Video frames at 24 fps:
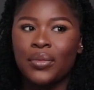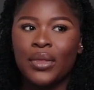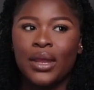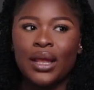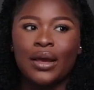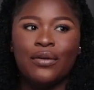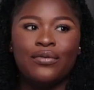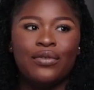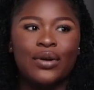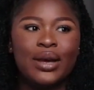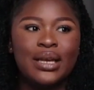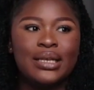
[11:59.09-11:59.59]

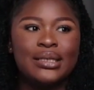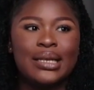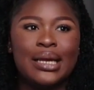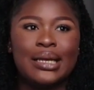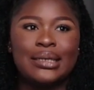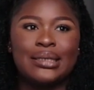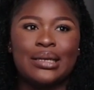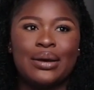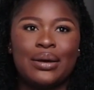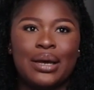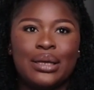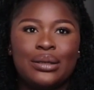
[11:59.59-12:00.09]
For
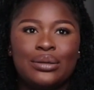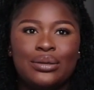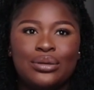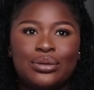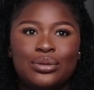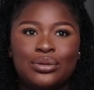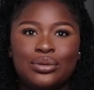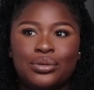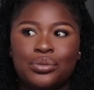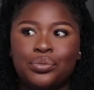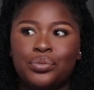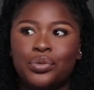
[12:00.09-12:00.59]
instance, I went
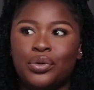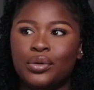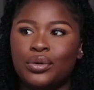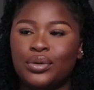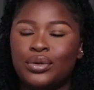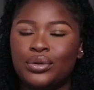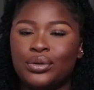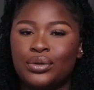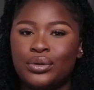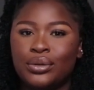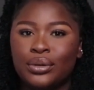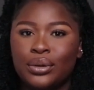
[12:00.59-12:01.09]
to
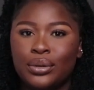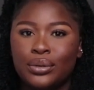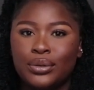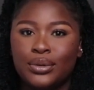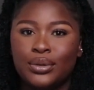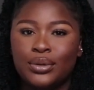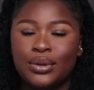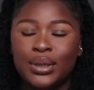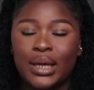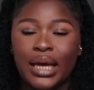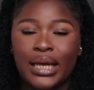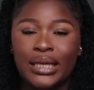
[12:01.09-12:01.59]
Boots
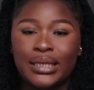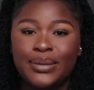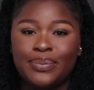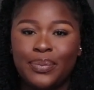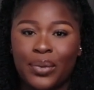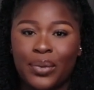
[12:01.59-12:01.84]
to get